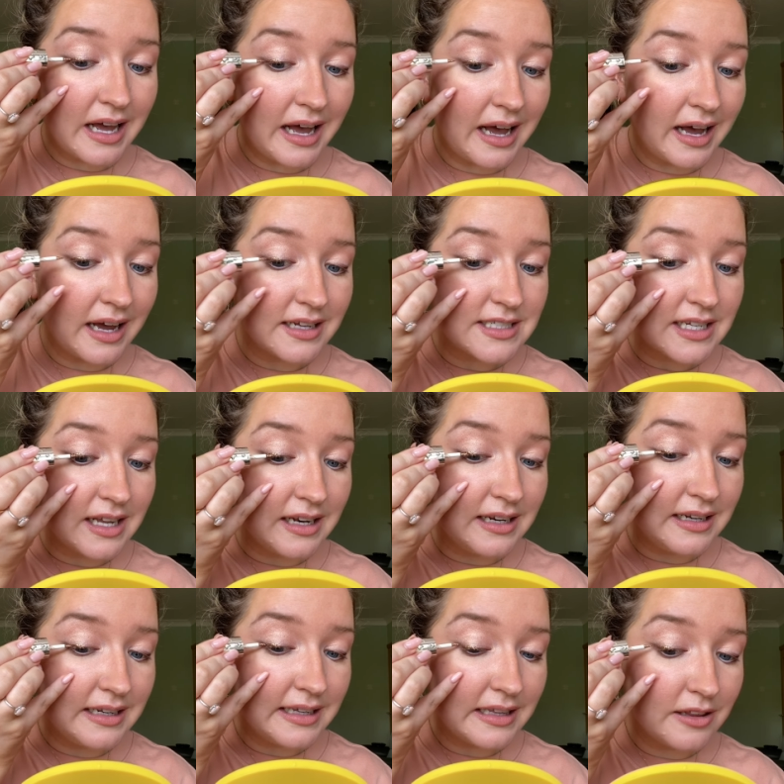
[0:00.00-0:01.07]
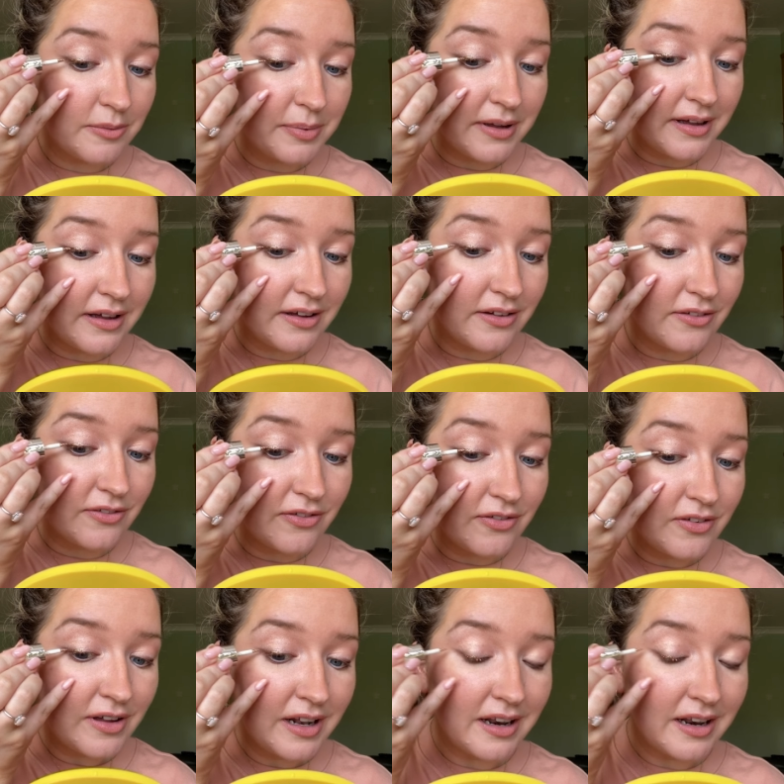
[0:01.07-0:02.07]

add a little bit of